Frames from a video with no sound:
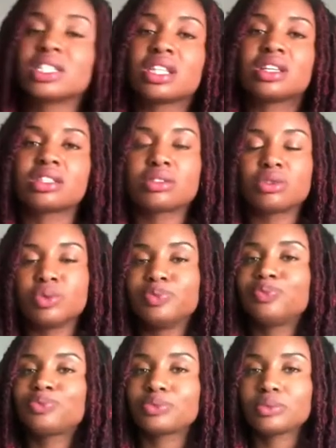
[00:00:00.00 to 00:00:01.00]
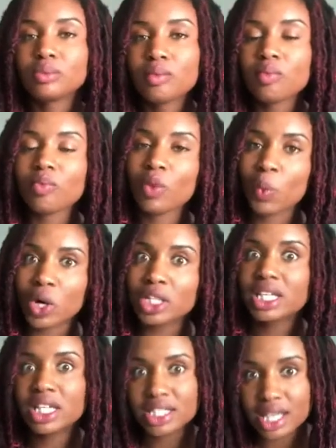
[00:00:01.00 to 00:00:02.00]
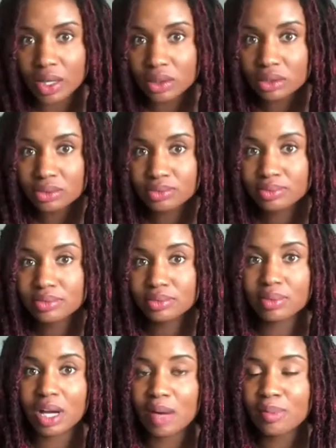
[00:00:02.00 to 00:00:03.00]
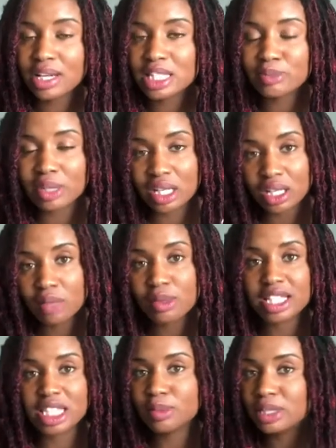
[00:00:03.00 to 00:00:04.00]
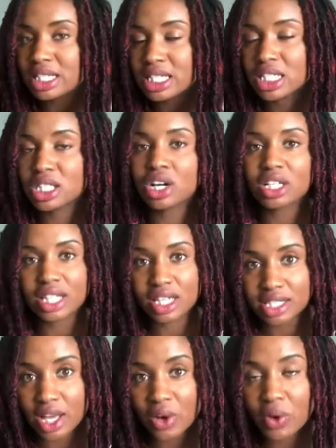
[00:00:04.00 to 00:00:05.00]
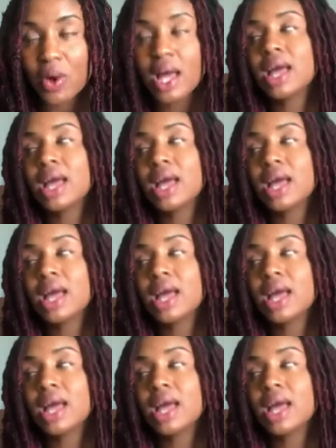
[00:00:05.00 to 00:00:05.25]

us to work things out amongst me and my siblings, to talk things out.